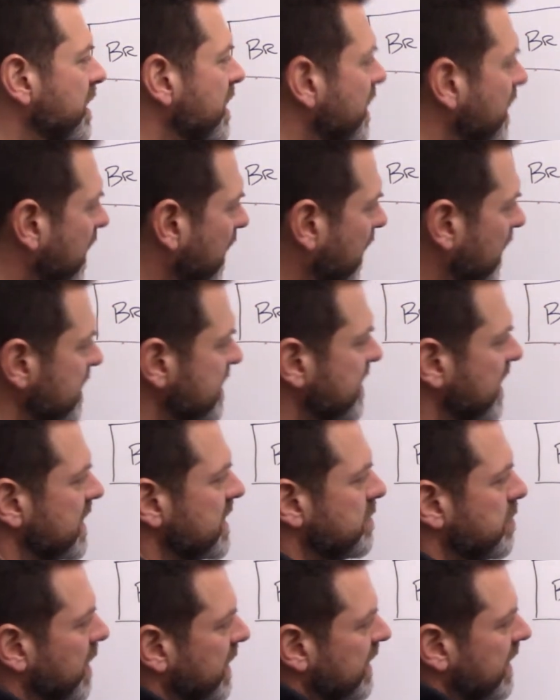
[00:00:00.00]

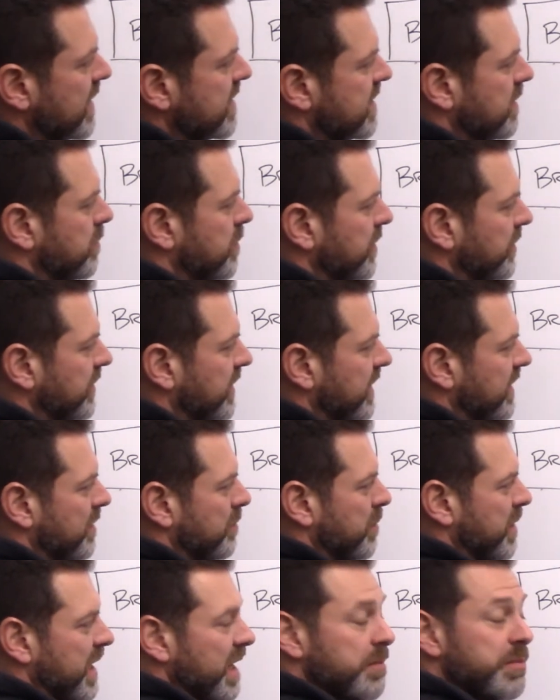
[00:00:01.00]
SiteSpect has the ability to
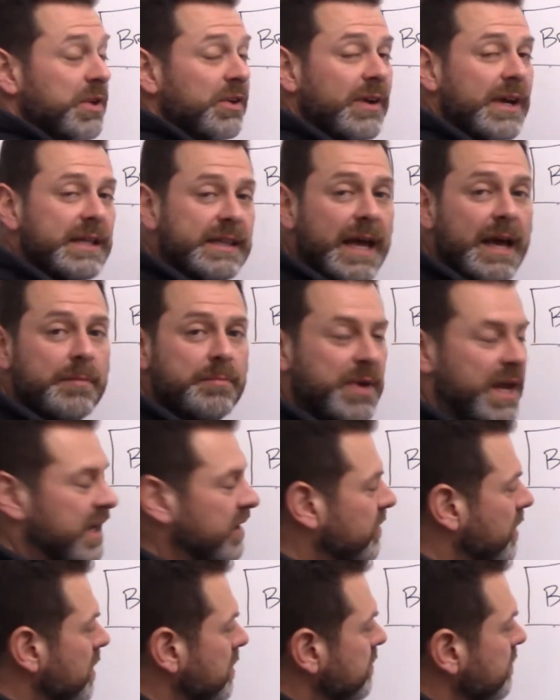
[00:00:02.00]
manipulate that
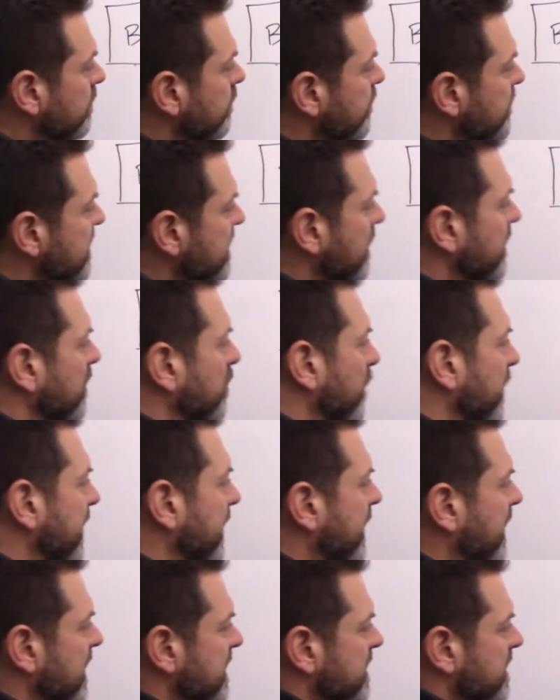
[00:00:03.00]
payload so that when
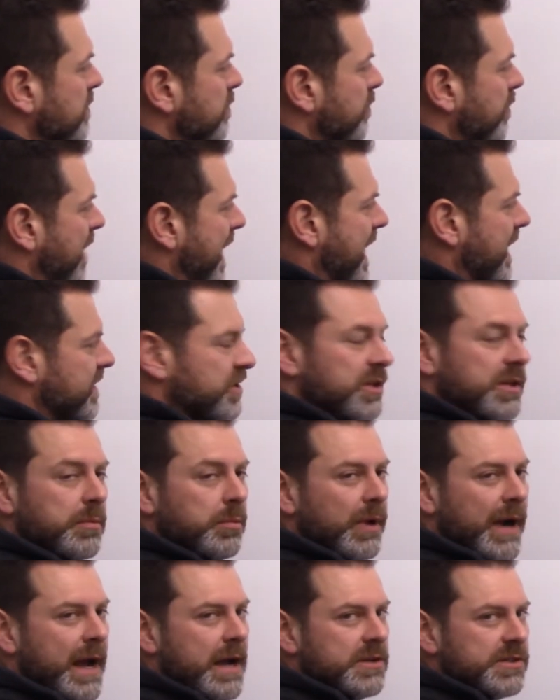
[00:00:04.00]
it gets back to the
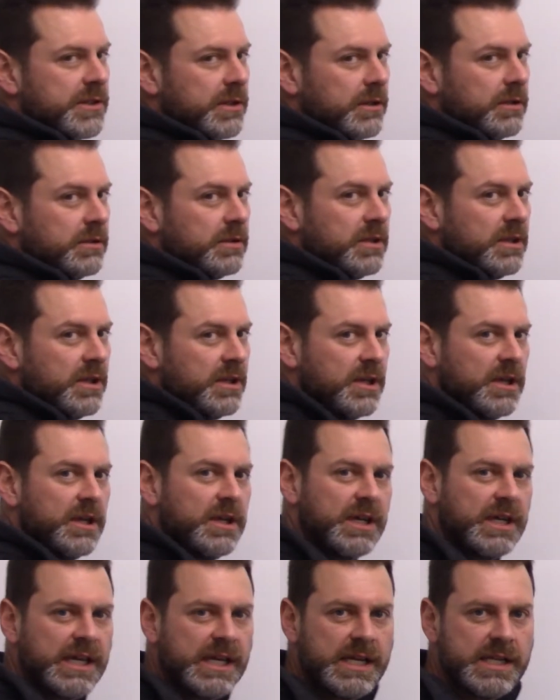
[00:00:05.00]
browser,
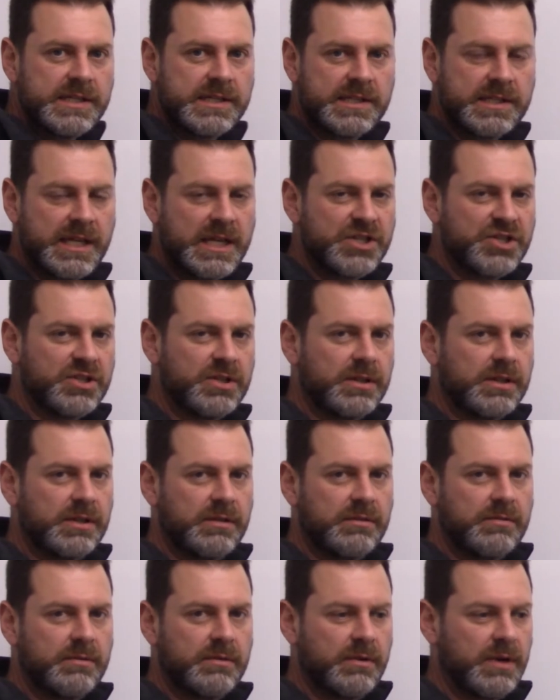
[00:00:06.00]
it is
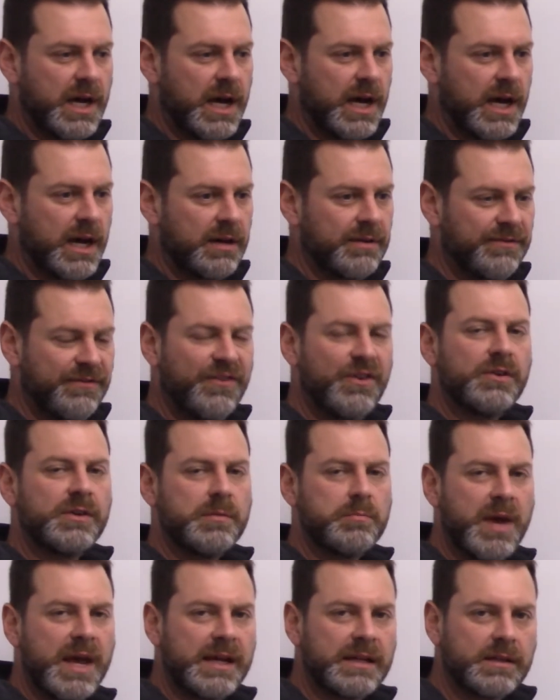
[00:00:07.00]
essentially fully
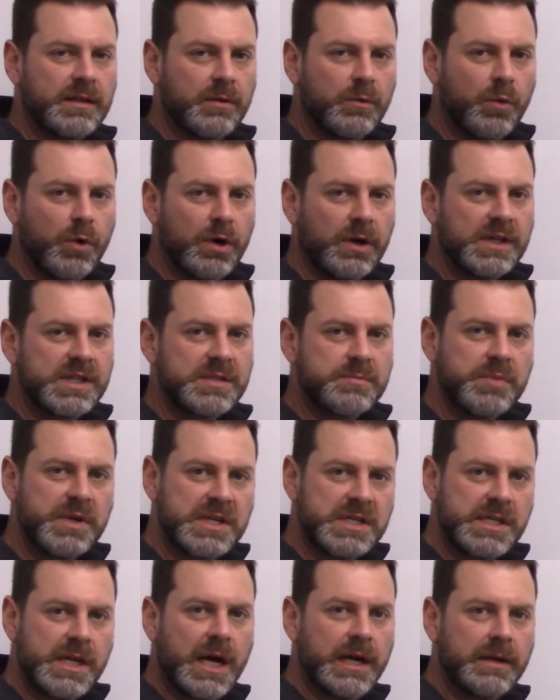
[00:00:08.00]
baked. The work has
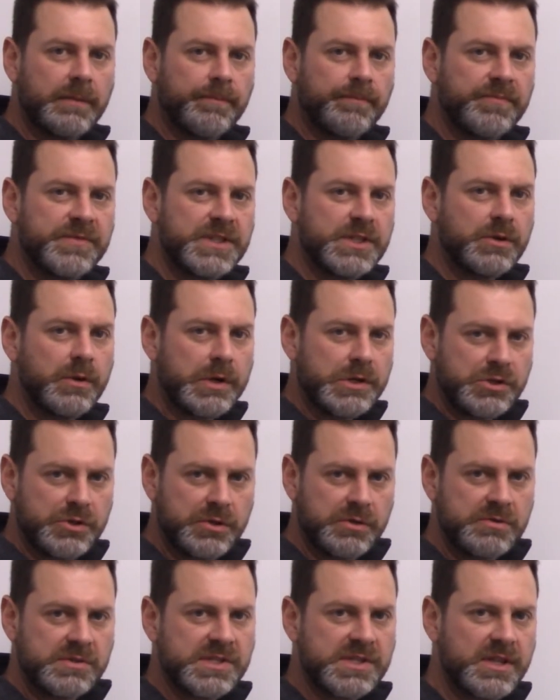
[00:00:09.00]
been done to
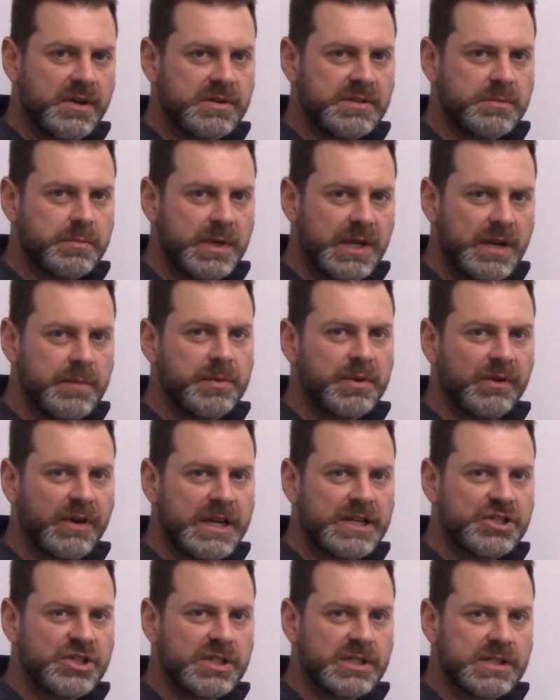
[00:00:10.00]
introduce those
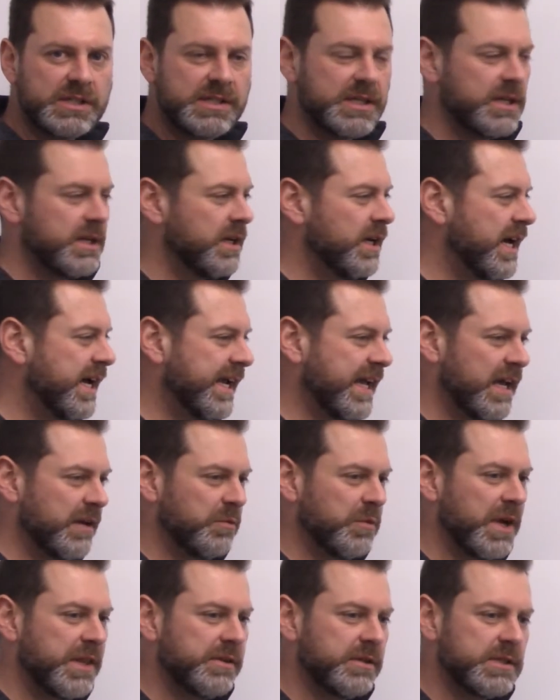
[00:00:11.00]
manipulations,
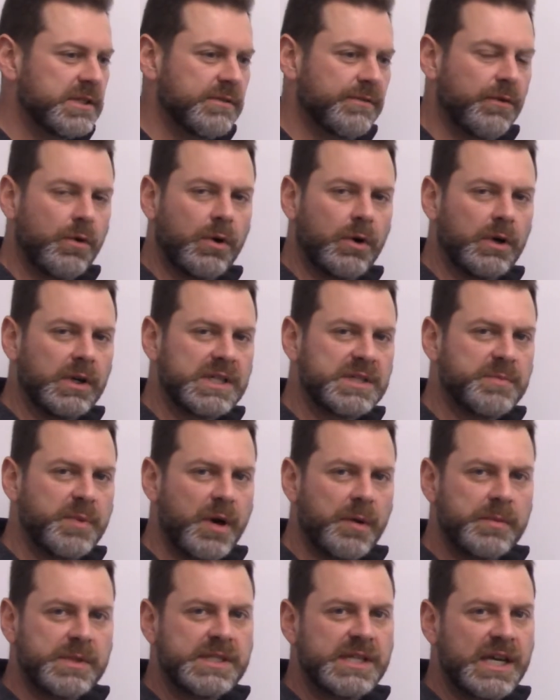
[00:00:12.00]
again, whether it's for
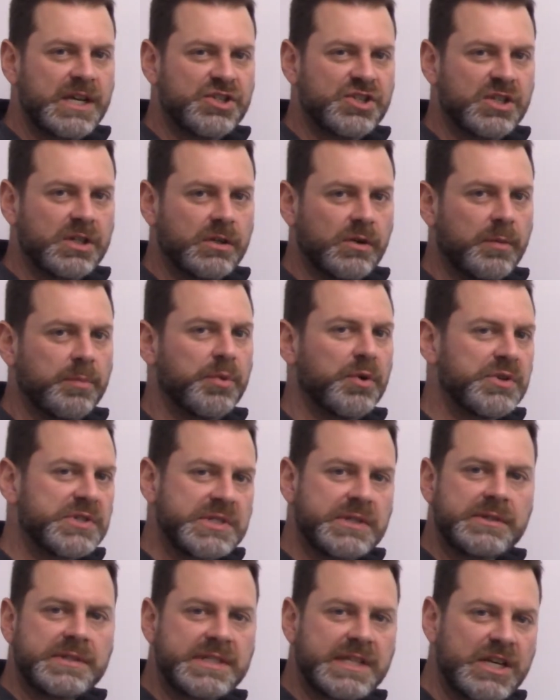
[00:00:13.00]
experimentation or
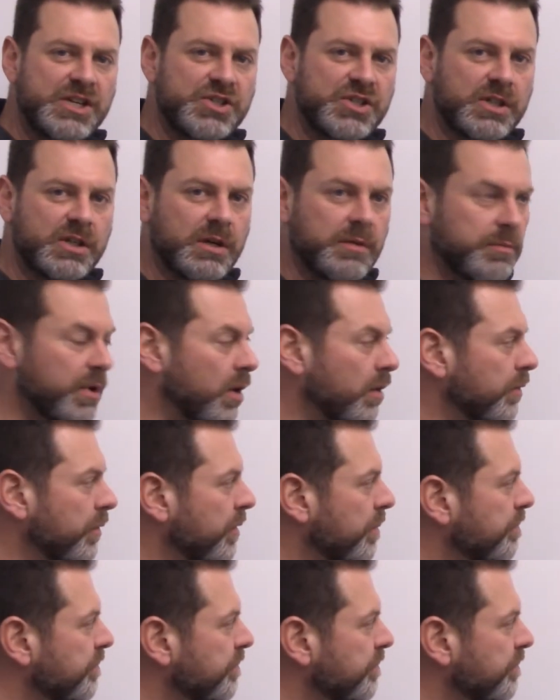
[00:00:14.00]
personalization or both.